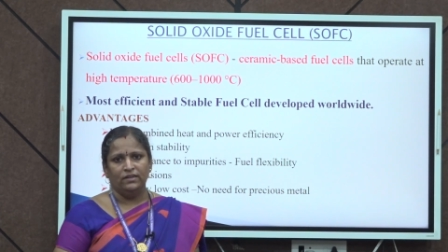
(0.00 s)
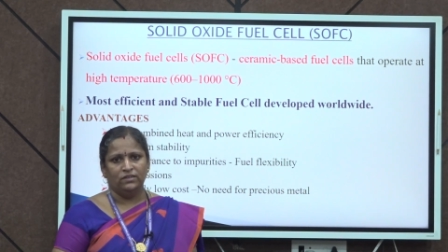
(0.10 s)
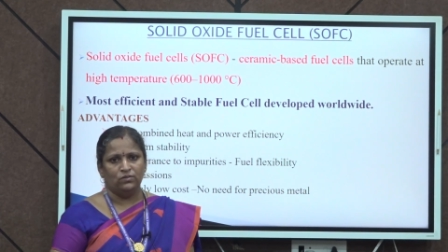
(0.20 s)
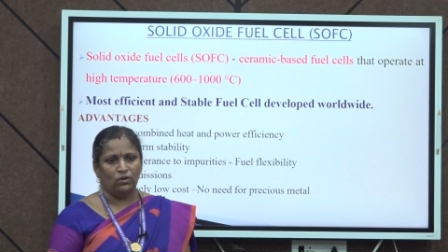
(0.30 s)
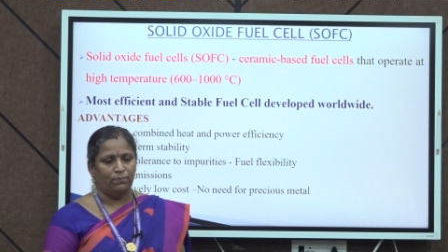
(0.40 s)

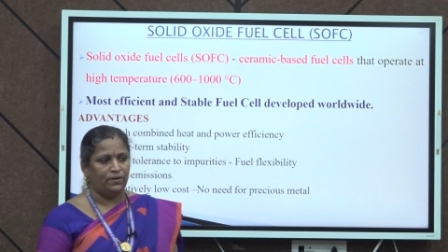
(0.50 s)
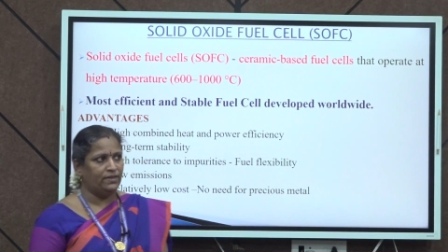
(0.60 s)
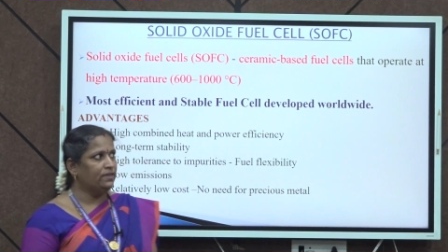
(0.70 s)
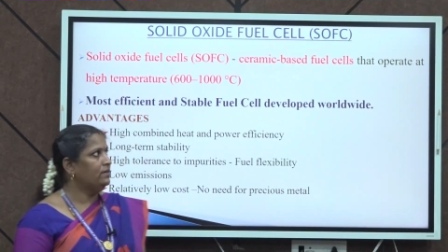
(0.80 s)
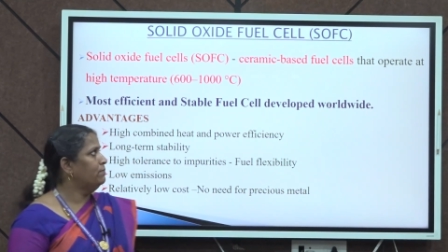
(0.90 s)
Its
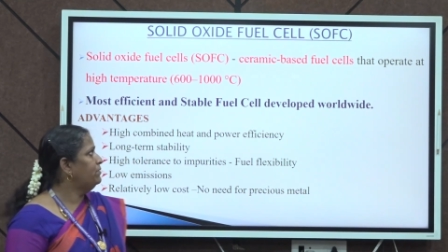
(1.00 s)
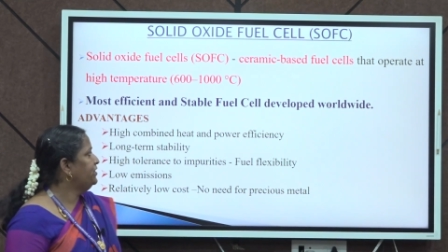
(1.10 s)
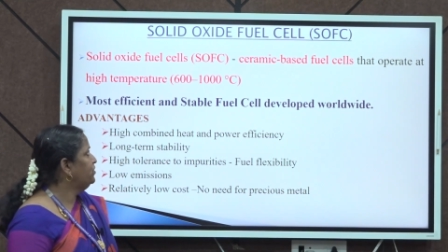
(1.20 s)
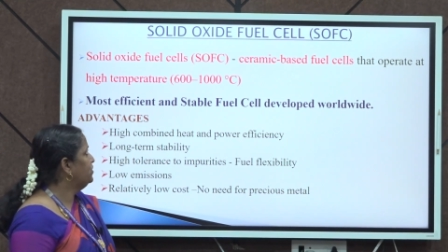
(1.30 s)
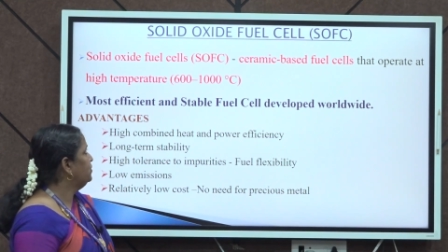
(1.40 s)
operating
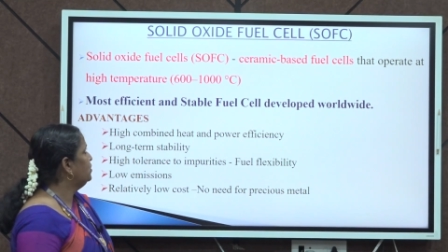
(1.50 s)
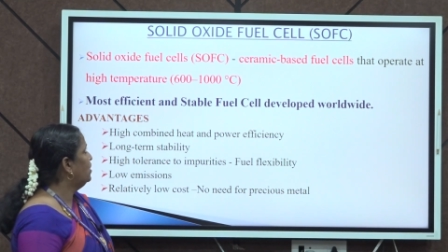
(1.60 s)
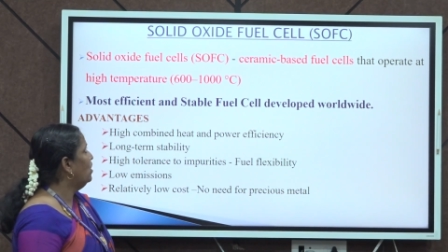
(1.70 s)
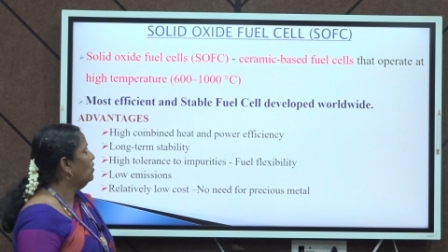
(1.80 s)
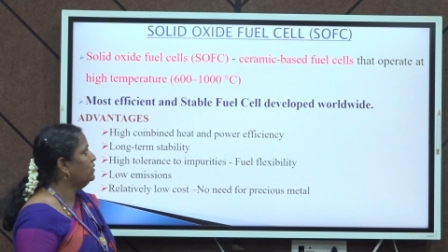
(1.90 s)
temperature is
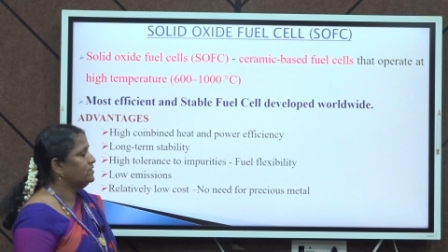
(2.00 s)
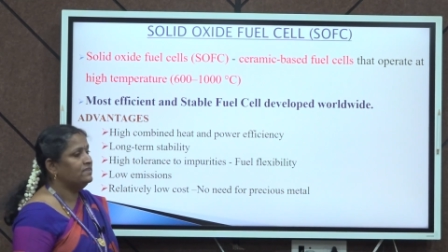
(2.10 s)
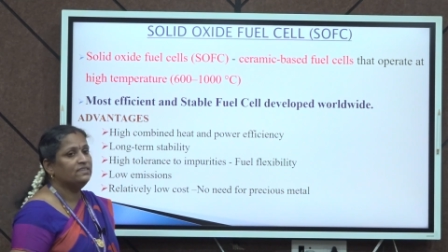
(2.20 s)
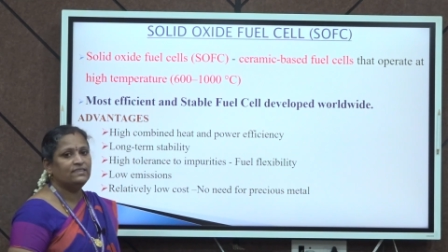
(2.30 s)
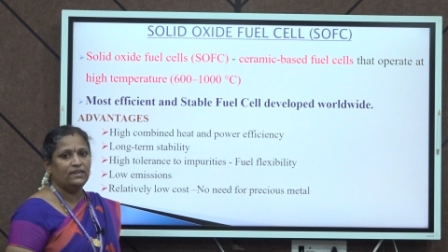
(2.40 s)
around uh,
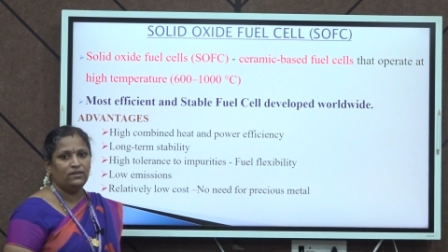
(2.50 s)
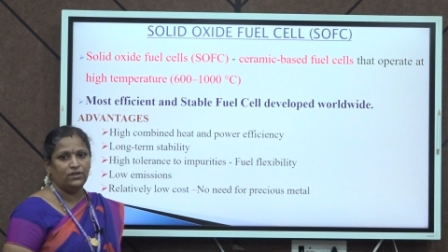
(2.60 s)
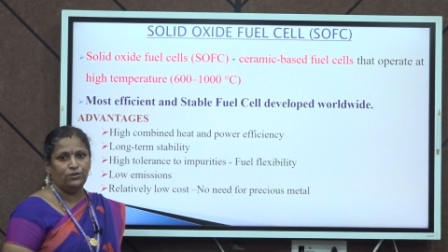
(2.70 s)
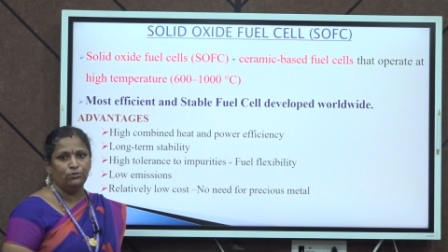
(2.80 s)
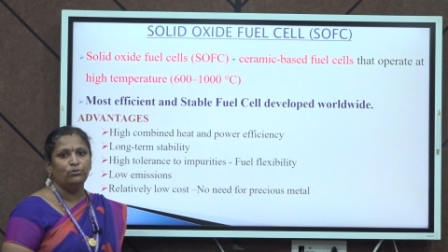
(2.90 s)

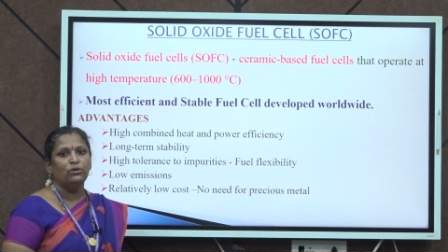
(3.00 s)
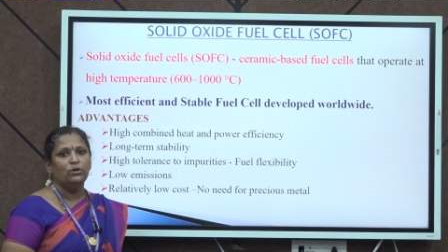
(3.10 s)
600 to